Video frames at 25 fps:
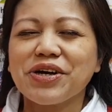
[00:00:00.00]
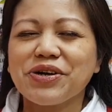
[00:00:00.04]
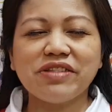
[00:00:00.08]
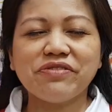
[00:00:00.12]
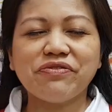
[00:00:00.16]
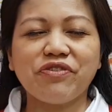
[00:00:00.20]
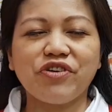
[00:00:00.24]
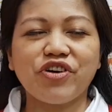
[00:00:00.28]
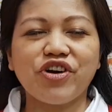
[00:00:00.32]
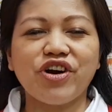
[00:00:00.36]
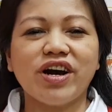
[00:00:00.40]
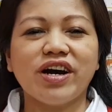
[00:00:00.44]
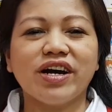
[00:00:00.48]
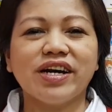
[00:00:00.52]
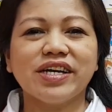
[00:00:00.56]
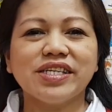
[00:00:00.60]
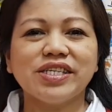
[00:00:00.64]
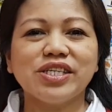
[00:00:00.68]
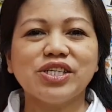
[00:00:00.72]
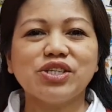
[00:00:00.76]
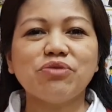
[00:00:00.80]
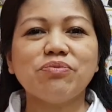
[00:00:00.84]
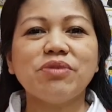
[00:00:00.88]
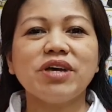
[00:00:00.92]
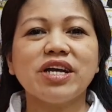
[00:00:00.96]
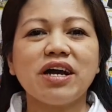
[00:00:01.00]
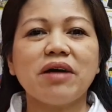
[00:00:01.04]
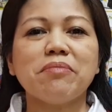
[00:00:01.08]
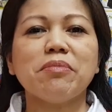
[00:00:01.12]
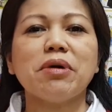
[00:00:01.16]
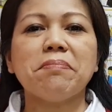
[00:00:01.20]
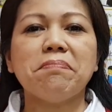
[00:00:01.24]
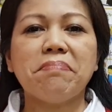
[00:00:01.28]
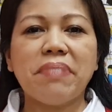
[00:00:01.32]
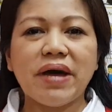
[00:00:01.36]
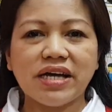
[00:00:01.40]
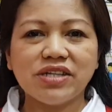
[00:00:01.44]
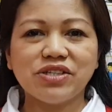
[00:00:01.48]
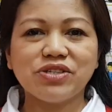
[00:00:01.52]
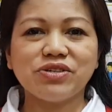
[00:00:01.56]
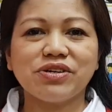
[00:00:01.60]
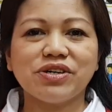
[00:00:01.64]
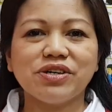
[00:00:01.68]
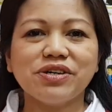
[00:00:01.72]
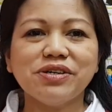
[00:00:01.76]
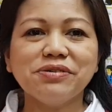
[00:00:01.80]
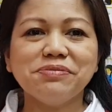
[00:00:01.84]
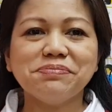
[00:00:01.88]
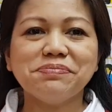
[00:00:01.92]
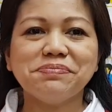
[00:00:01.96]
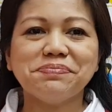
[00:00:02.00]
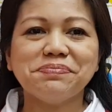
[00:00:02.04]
for us to become a better.